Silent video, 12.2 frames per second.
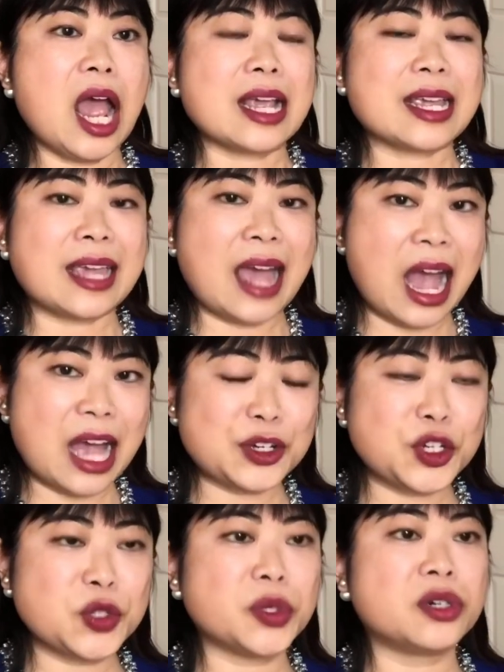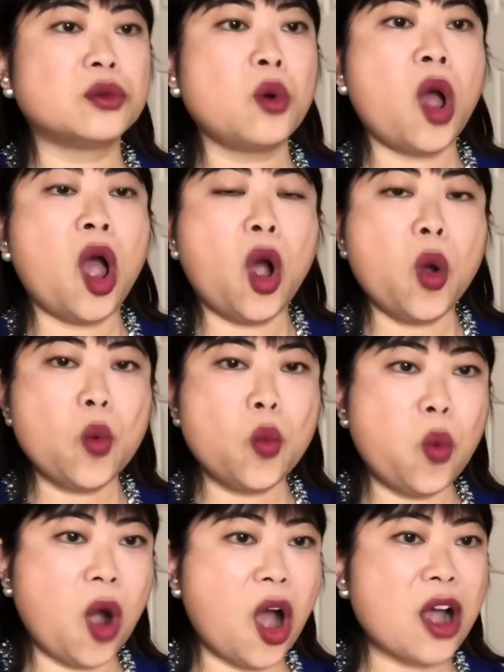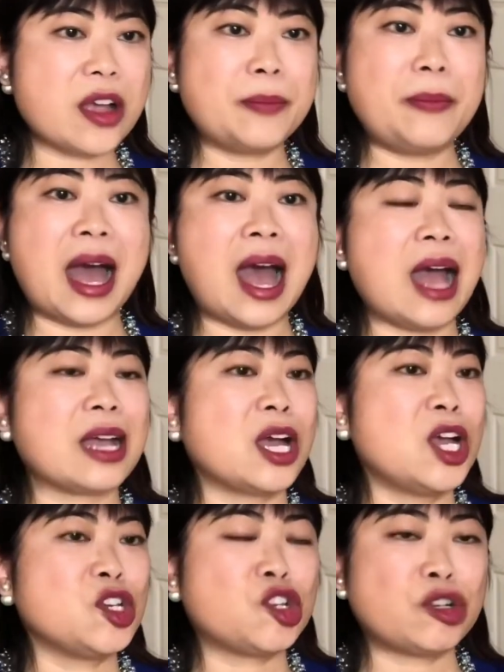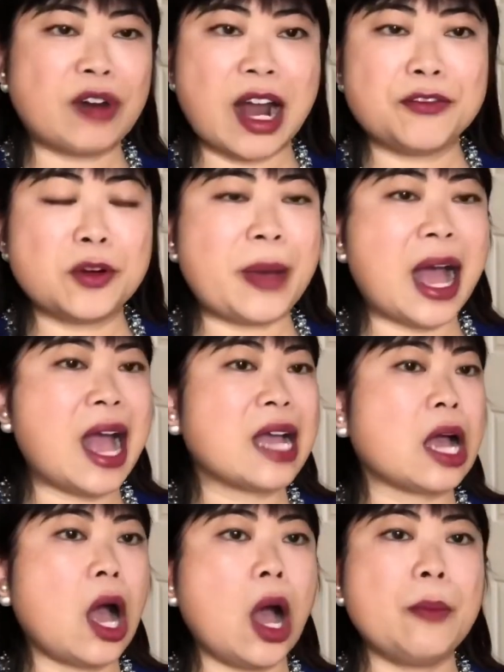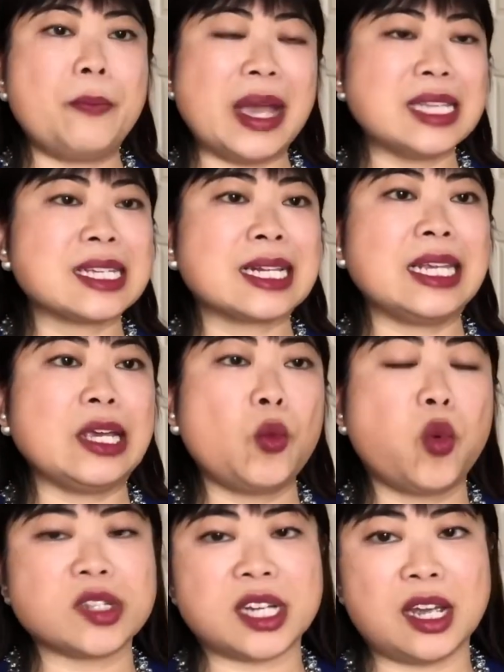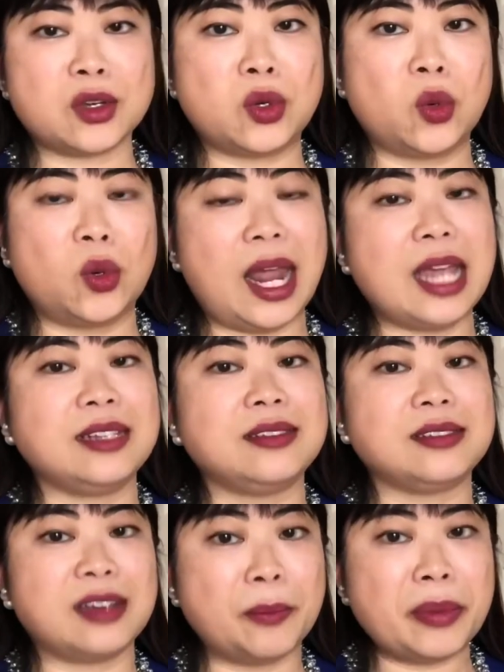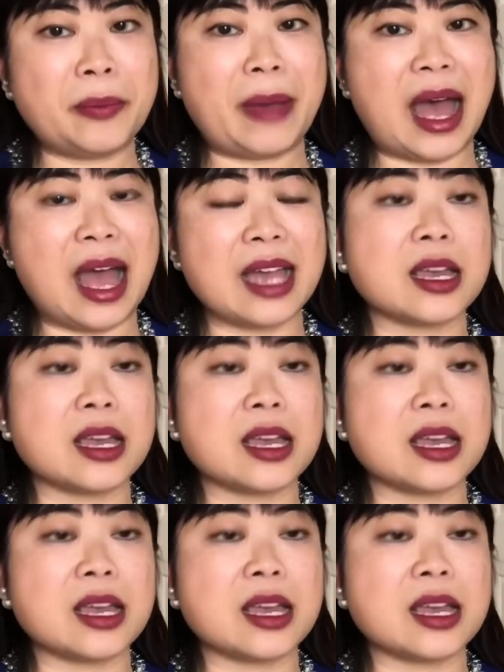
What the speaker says: casual work bag, travel bag, basically what I call a dump bag.